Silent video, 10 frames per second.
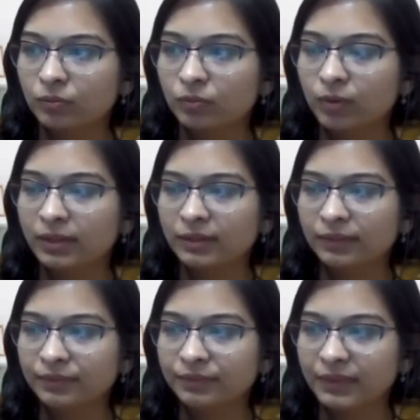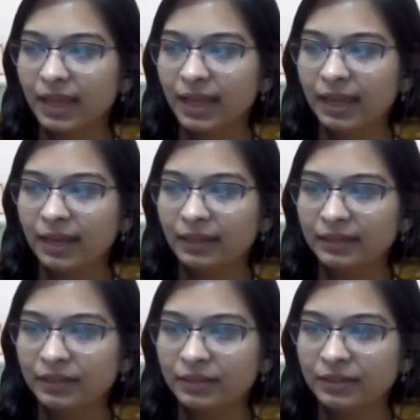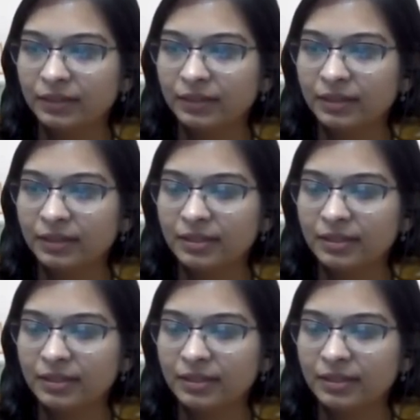1 and here it is